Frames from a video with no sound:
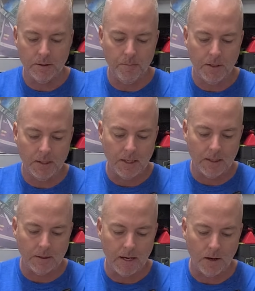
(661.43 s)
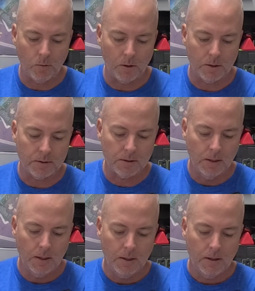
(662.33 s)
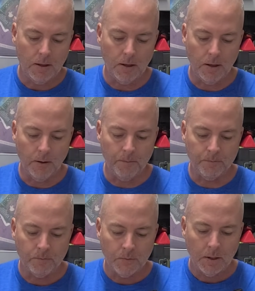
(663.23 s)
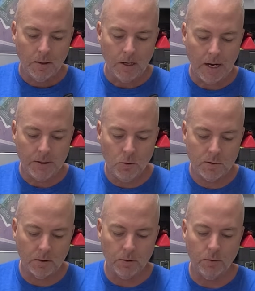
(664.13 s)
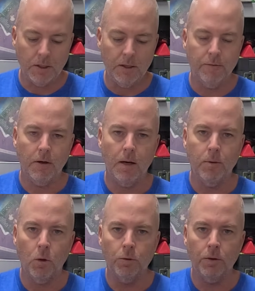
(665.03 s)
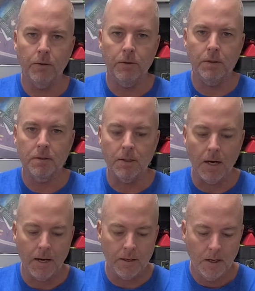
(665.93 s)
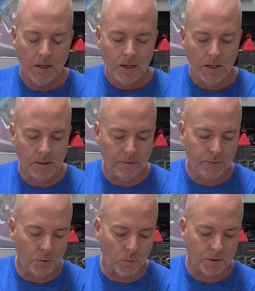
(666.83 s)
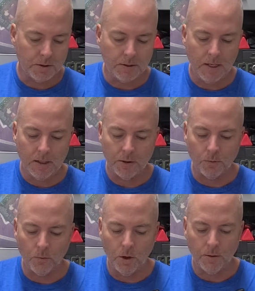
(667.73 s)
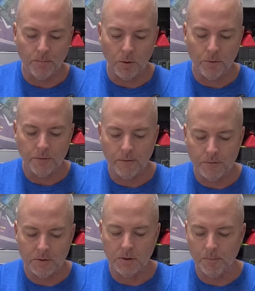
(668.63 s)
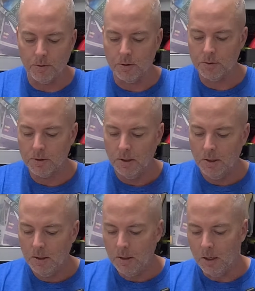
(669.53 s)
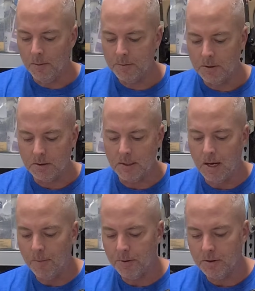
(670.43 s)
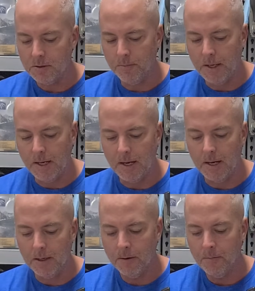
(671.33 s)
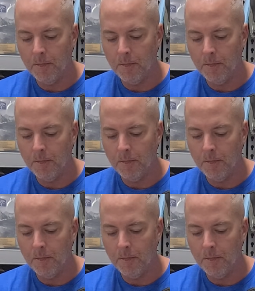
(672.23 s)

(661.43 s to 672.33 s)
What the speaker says: to mitigate that was I used the little key fob holder on the inside, and if you were to take and run both of the zippers up to the top of this bag,